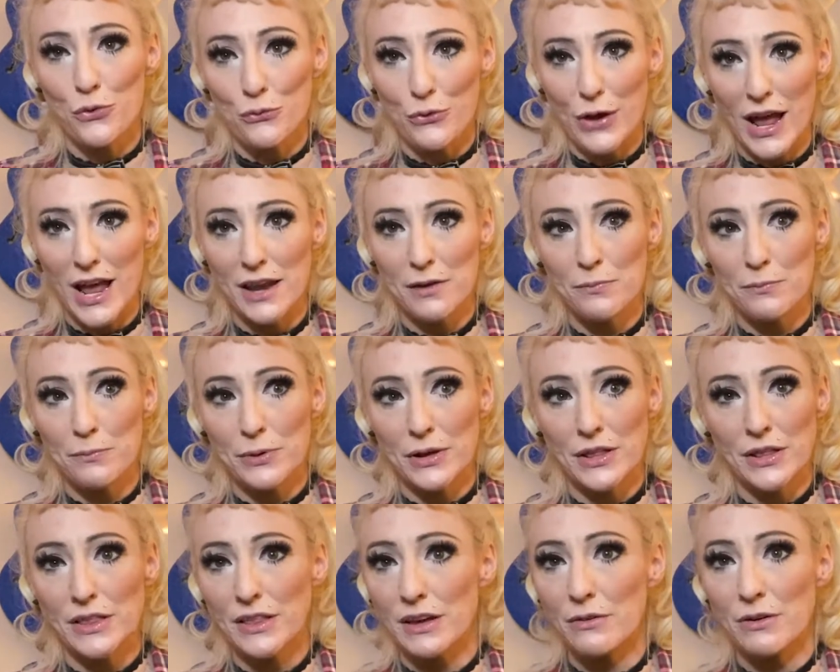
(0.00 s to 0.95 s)
red, but
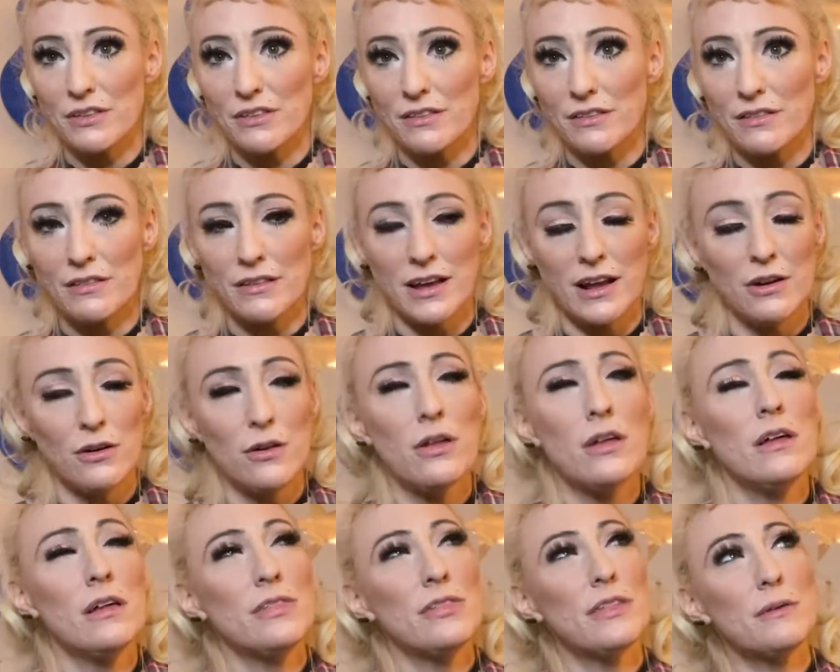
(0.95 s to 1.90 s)
that wasn't,
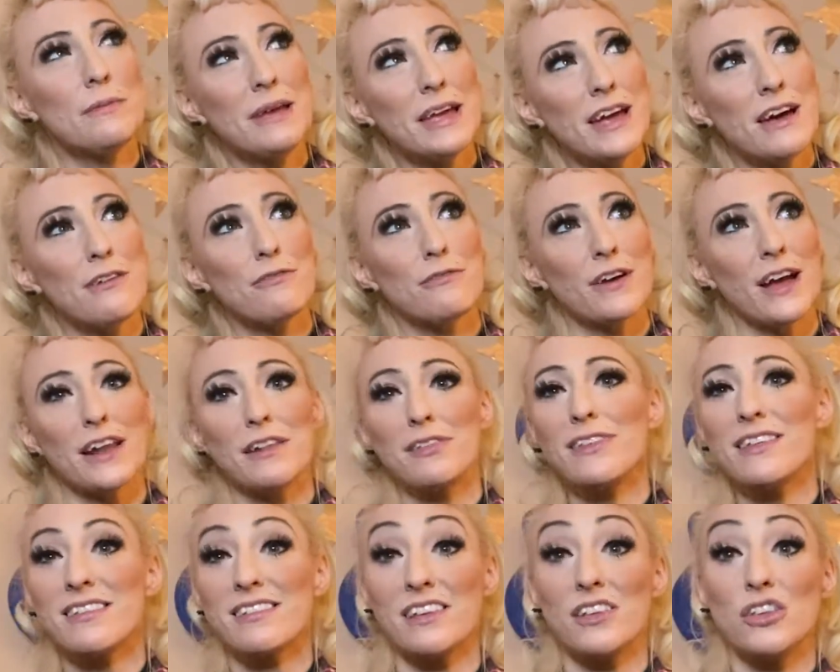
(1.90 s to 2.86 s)
they may have red.
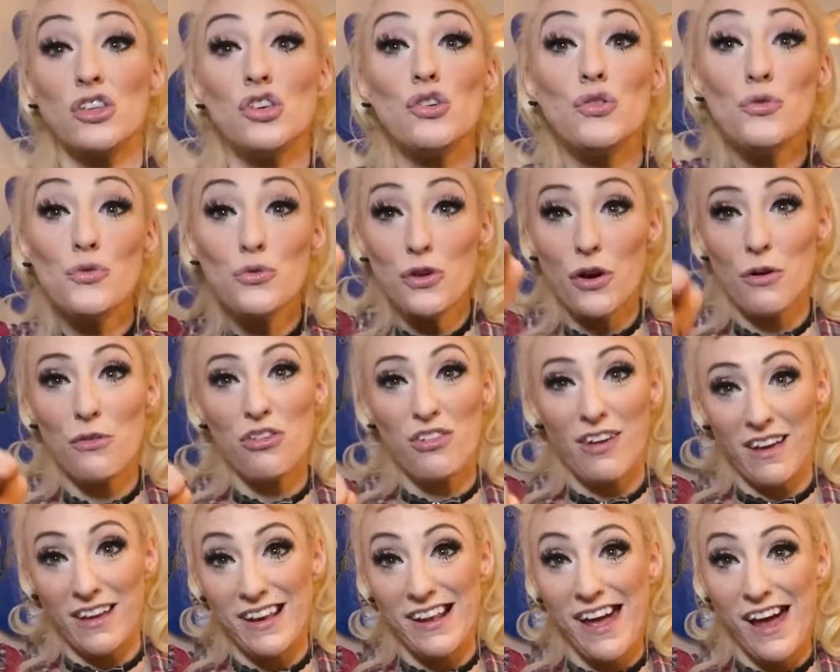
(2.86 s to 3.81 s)
Listen, you go
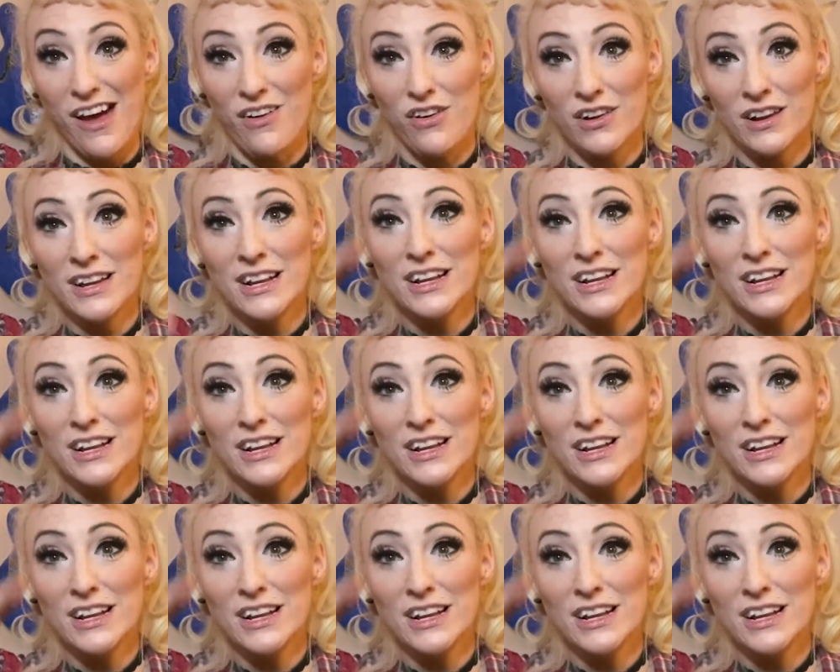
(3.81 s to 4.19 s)
check it out.